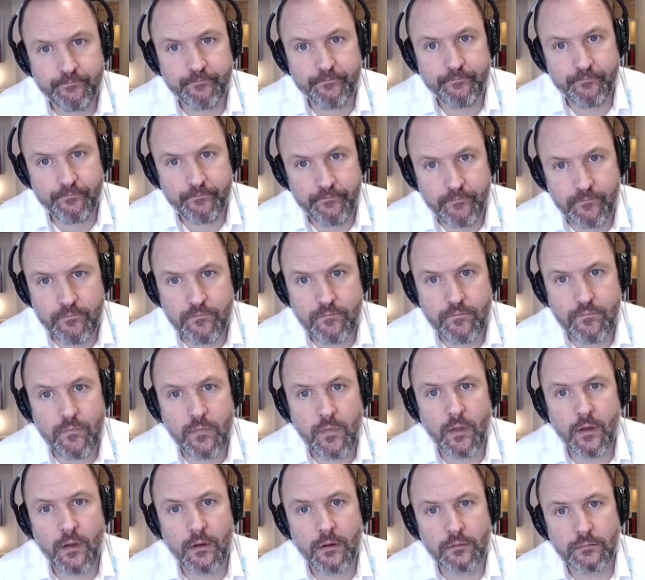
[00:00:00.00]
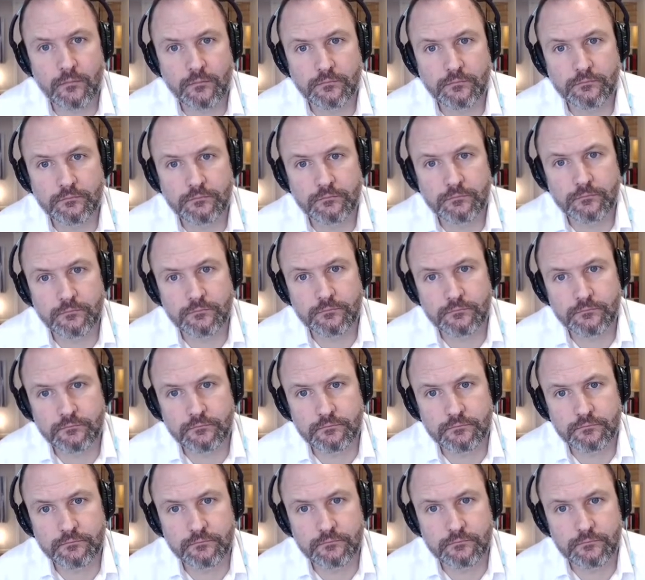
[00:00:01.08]

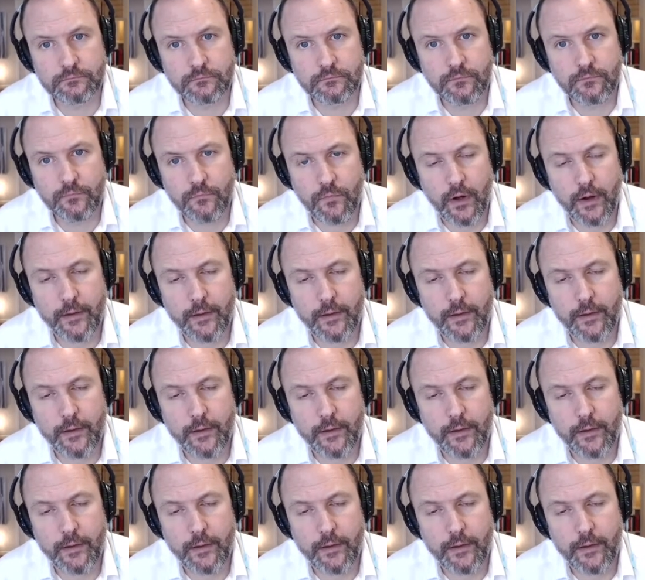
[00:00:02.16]
This person isn't speaking.